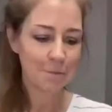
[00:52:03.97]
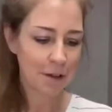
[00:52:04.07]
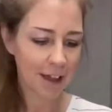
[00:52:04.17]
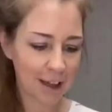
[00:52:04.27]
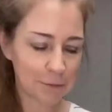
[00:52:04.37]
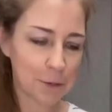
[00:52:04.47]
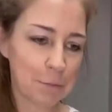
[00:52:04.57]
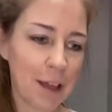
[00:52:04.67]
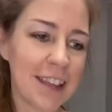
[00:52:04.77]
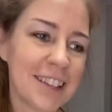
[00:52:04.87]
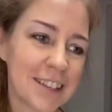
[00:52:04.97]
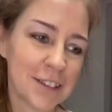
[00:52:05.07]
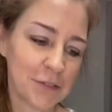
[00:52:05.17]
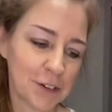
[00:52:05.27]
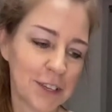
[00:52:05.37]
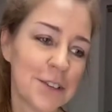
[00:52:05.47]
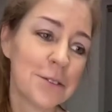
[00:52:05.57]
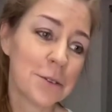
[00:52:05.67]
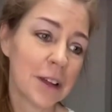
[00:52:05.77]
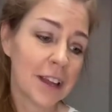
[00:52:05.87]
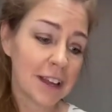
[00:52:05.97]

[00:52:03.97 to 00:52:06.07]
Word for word: Emma, I was buying this for you